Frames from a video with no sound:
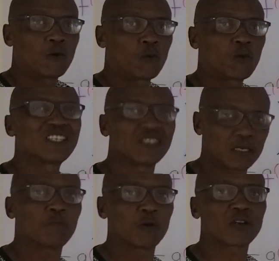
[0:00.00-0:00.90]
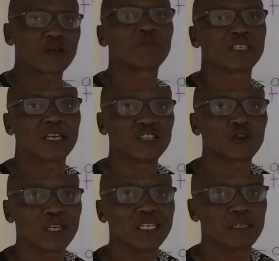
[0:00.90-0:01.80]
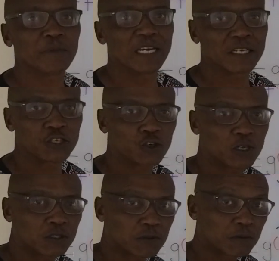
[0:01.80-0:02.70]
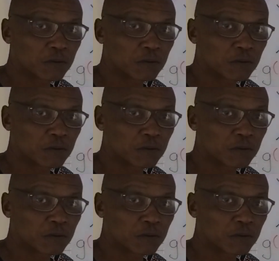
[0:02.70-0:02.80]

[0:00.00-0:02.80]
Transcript: Which symbol represents your independent choice?